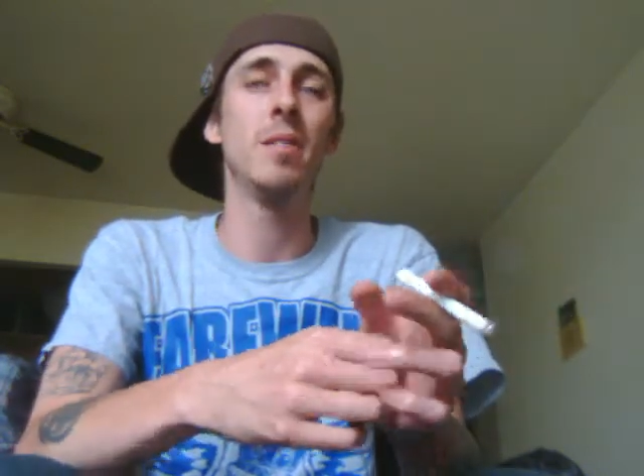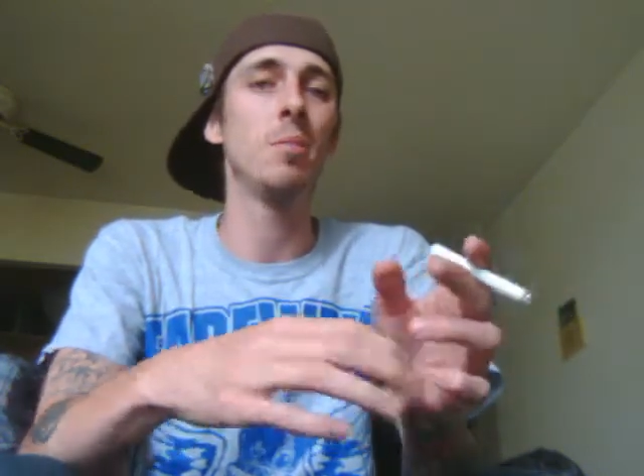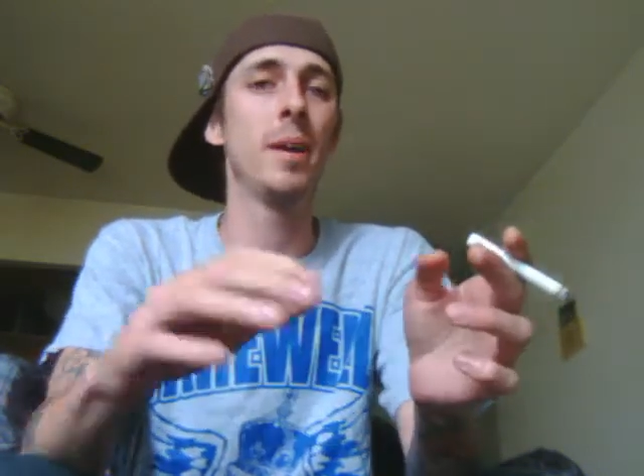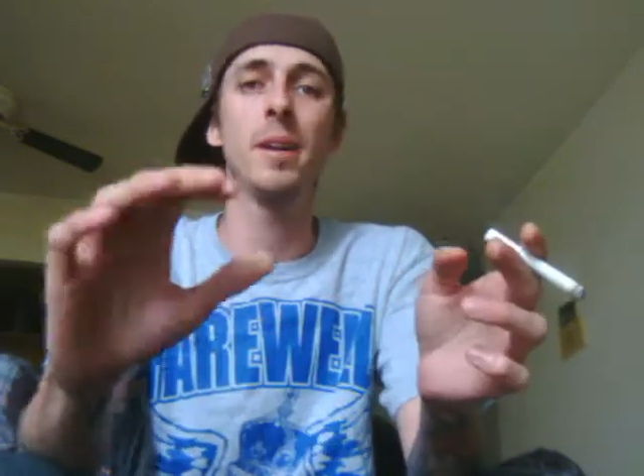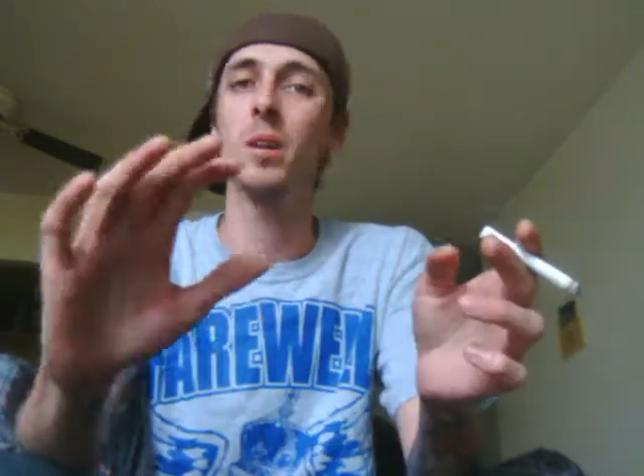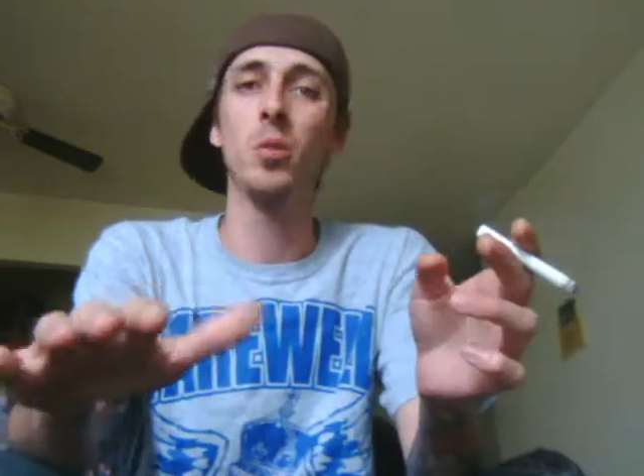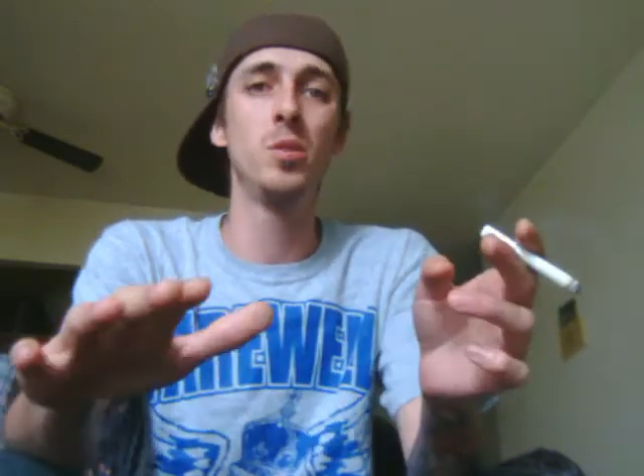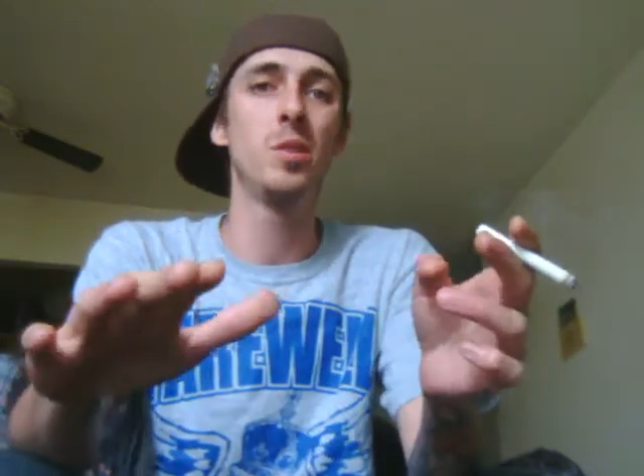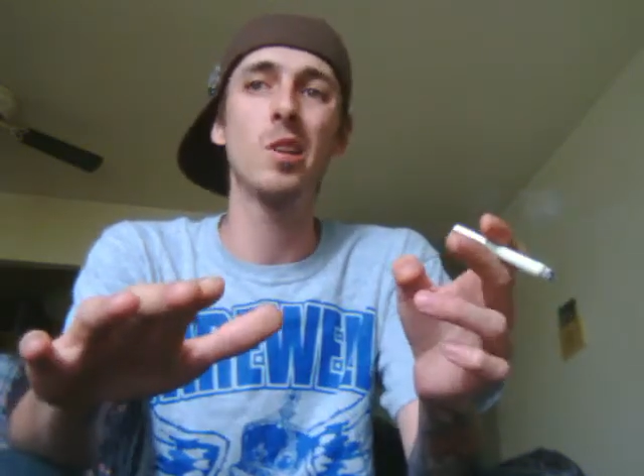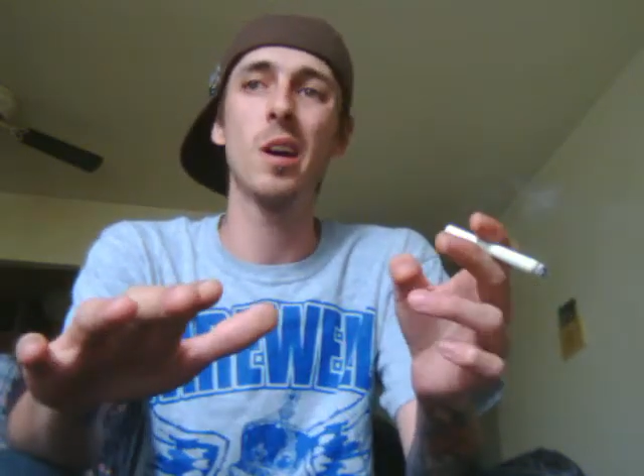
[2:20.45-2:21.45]
Everybody at
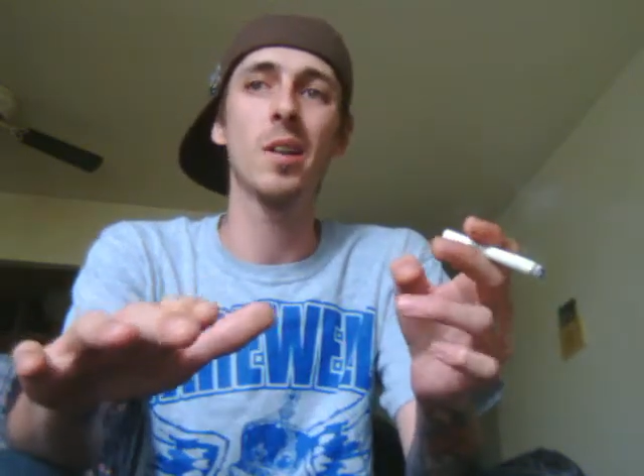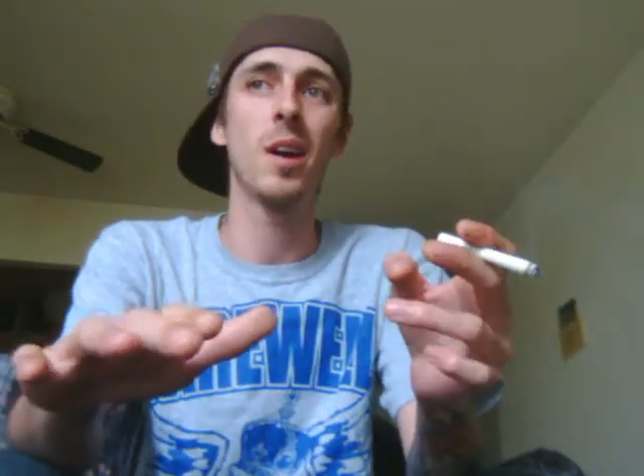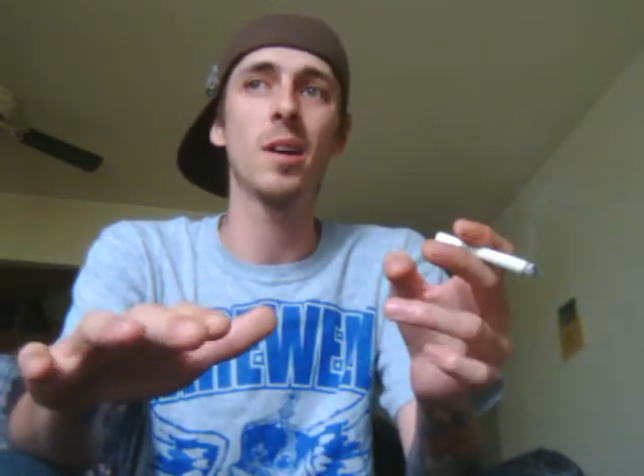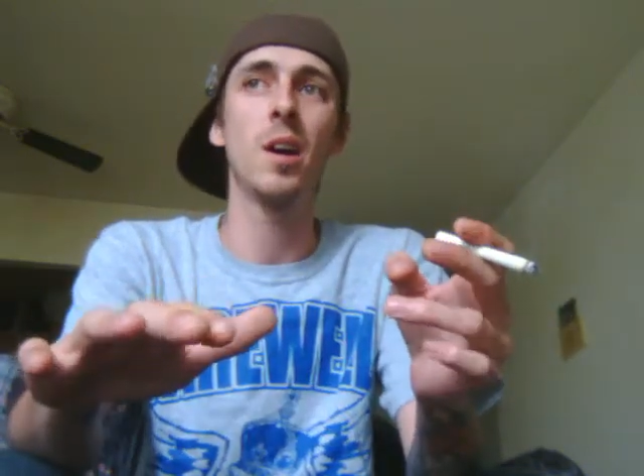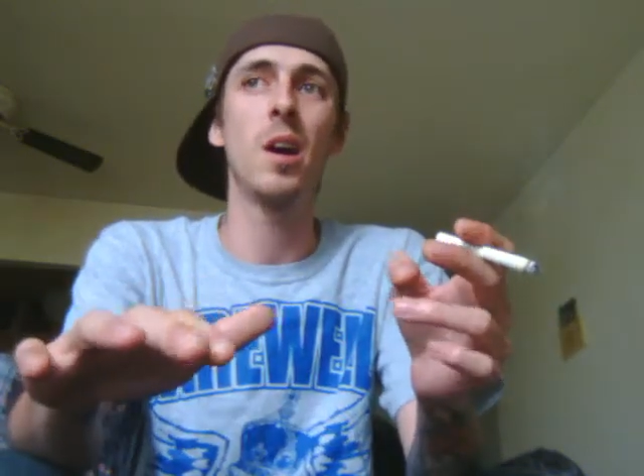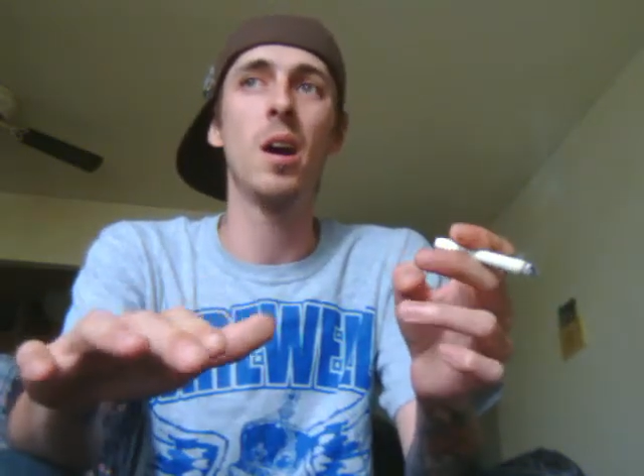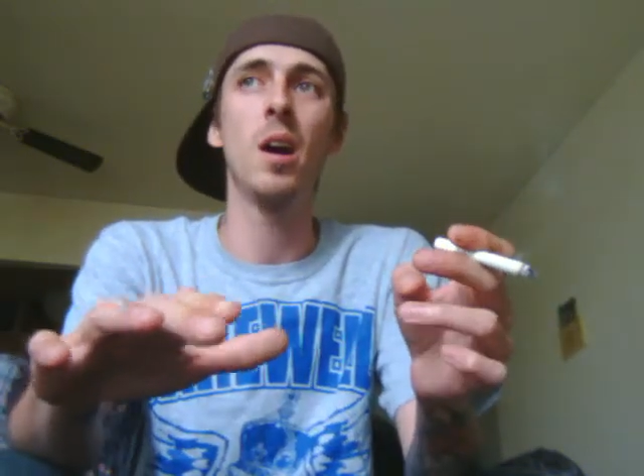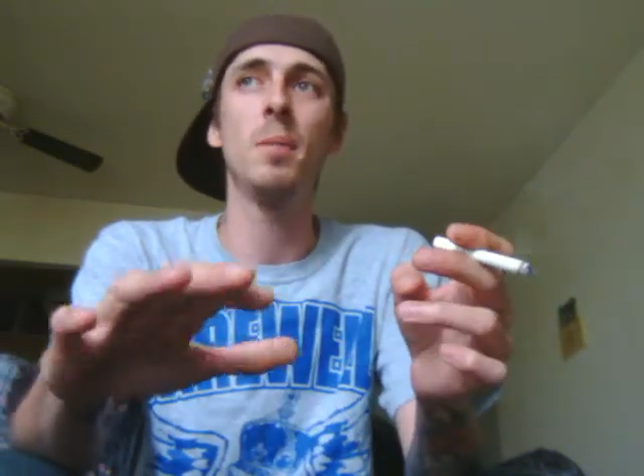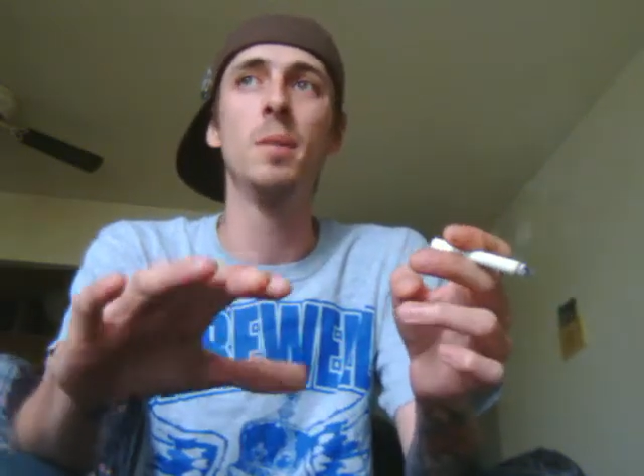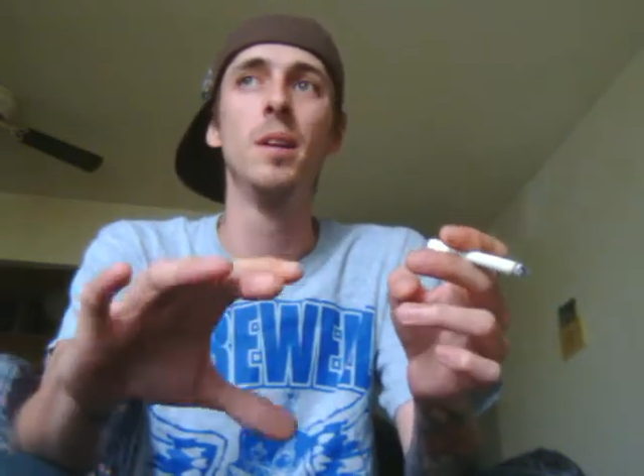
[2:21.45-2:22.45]

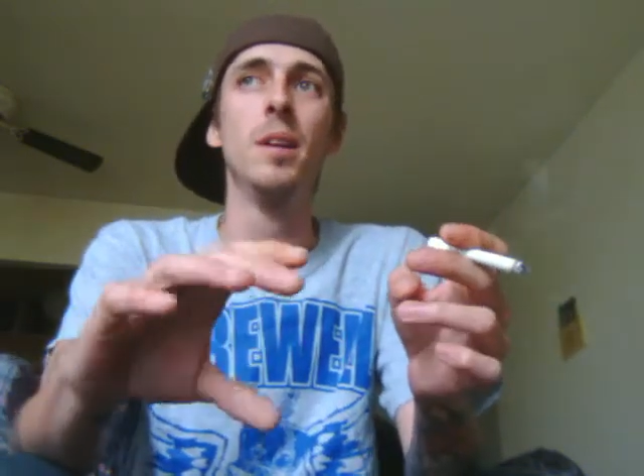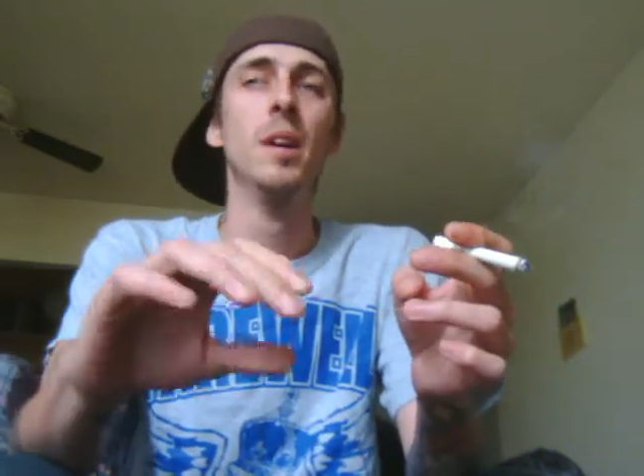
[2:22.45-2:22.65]
cloutsnchara.com.